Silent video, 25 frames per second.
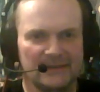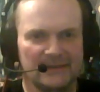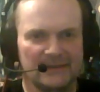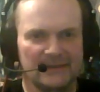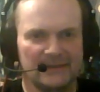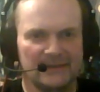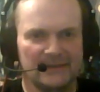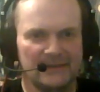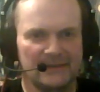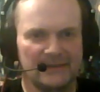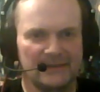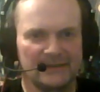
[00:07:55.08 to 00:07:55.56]

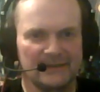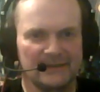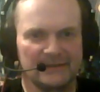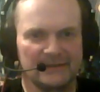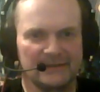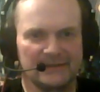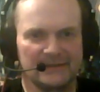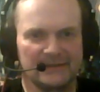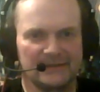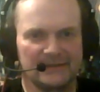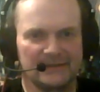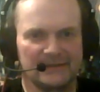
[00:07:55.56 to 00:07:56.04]

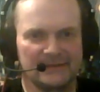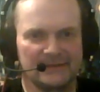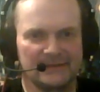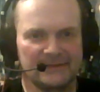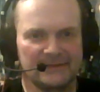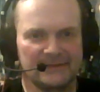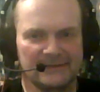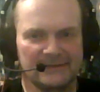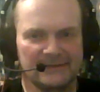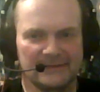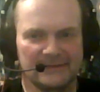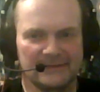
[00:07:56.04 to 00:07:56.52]

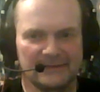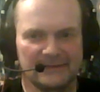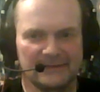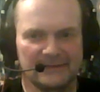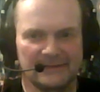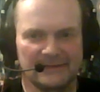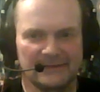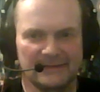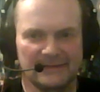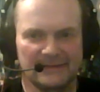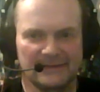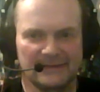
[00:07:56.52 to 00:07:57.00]

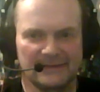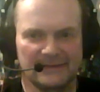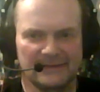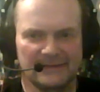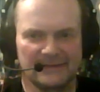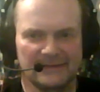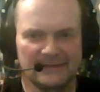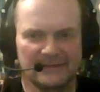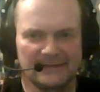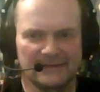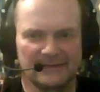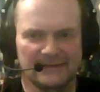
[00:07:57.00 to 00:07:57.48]

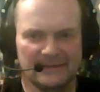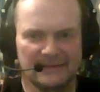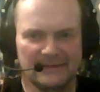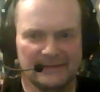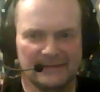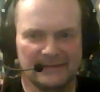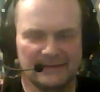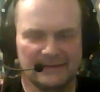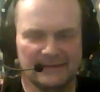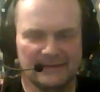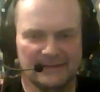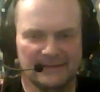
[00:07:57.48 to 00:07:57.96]

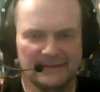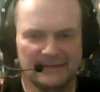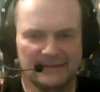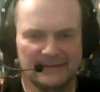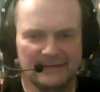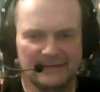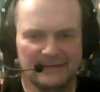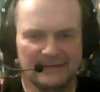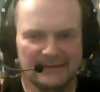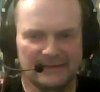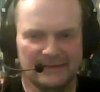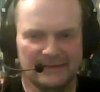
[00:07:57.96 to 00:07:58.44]
This person isn't speaking.